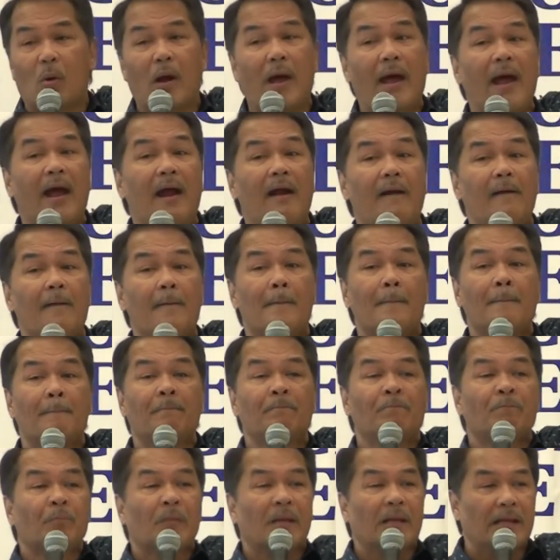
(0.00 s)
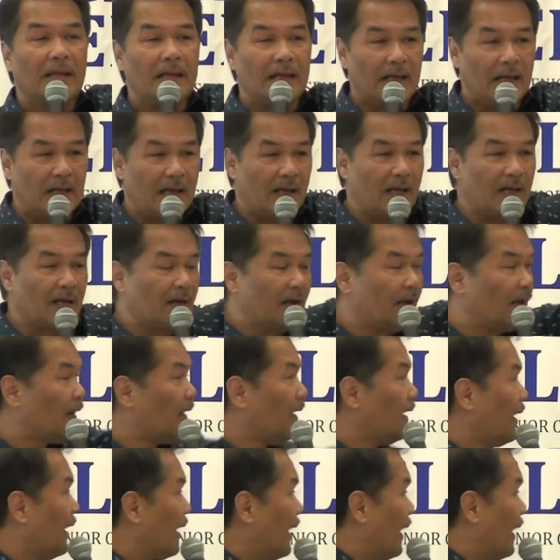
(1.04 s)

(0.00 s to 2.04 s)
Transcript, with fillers: where? In